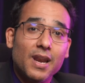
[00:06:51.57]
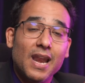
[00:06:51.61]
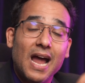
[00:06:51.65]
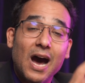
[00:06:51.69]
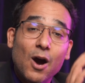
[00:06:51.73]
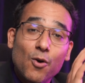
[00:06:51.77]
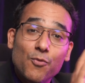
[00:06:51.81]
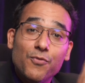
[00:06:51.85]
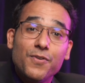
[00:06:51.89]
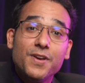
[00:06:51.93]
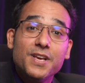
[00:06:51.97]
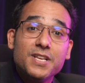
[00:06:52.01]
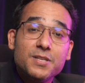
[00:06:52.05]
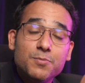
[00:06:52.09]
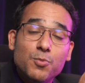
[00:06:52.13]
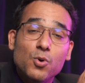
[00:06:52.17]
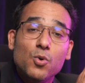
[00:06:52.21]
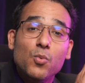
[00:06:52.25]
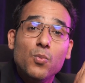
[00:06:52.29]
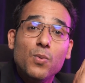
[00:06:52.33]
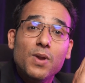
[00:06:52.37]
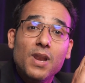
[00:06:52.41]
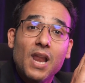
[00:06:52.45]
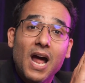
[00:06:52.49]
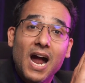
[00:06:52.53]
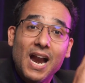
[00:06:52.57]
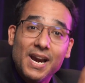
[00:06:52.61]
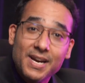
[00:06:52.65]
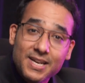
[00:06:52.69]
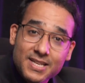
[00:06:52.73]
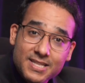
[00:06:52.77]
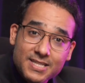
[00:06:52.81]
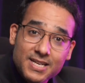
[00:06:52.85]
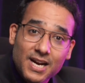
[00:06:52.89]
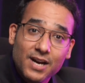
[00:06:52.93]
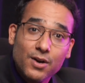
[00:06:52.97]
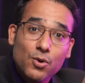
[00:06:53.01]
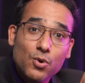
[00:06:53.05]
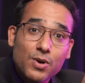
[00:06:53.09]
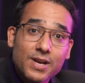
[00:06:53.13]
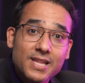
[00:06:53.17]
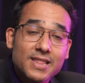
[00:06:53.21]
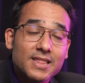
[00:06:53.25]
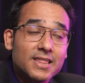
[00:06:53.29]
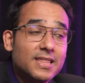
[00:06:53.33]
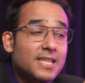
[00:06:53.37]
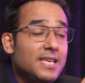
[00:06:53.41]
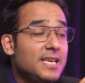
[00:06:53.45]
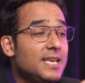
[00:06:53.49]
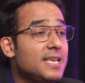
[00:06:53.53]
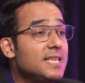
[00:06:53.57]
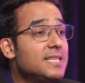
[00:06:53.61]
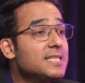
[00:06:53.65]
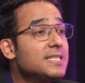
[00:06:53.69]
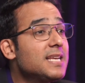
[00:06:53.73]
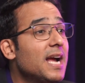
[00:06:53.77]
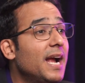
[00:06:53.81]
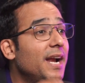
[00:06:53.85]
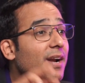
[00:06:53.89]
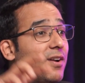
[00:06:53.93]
now Facebook will understand, okay, these